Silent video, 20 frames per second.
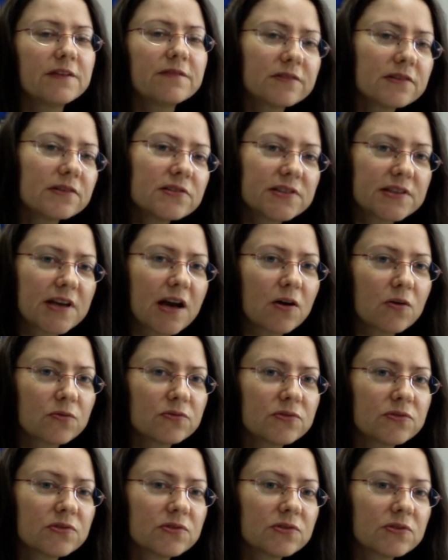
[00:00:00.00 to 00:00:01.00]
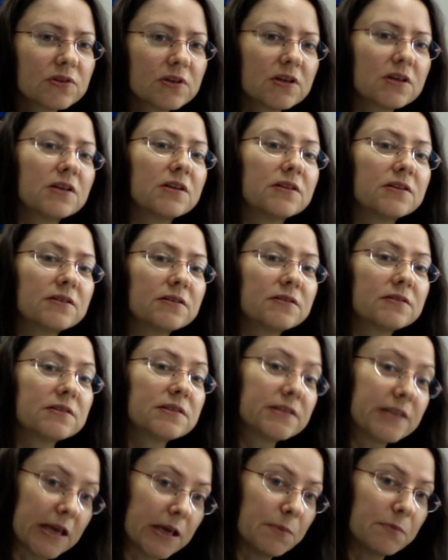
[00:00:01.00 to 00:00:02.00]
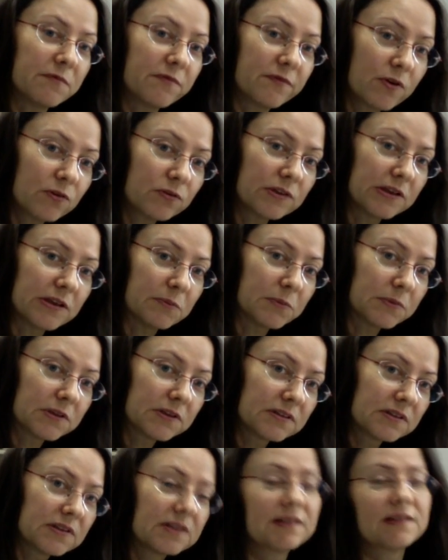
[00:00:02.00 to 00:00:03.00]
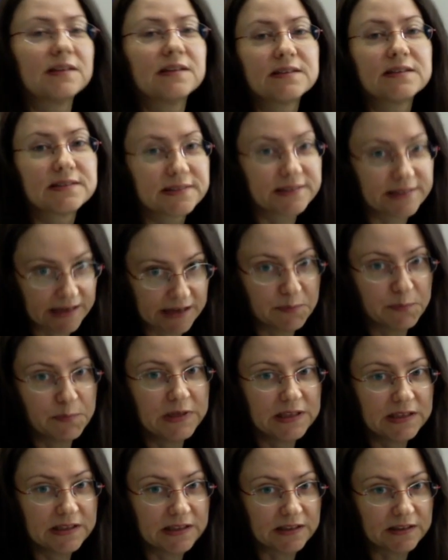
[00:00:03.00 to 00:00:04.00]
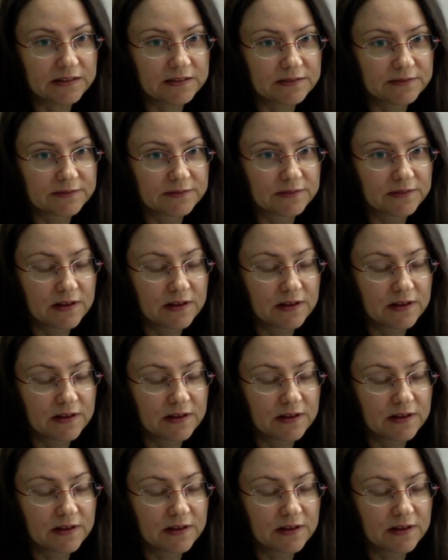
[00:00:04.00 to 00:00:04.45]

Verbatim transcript: Different sounds, same phoneme, same meaning.